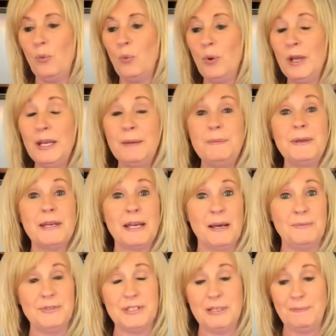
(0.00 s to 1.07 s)
When it
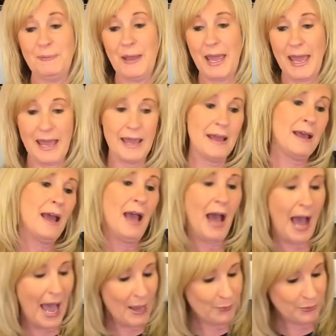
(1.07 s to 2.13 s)
becomes nappe,
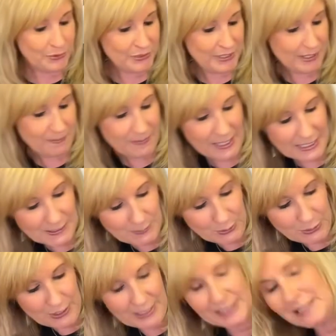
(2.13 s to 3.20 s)
I will dip my
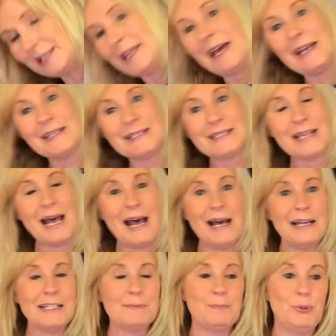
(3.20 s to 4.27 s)
spoon into that
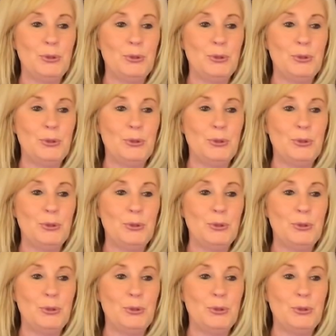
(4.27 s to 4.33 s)
sauce,